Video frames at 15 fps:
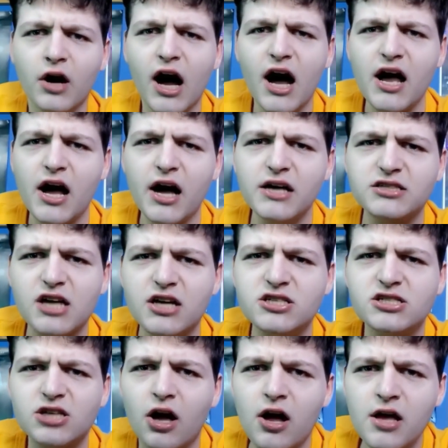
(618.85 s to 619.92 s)
I
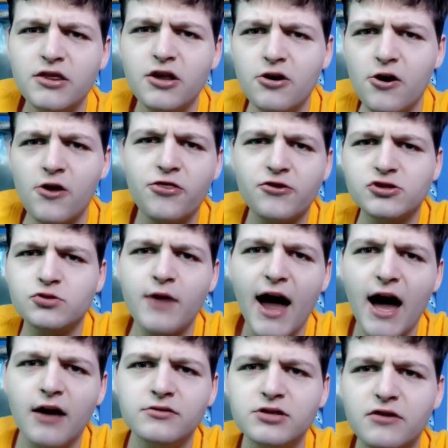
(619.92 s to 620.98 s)
saw the Earth is
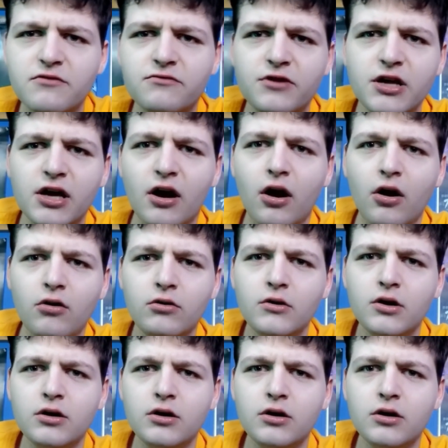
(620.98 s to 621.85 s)
round on video.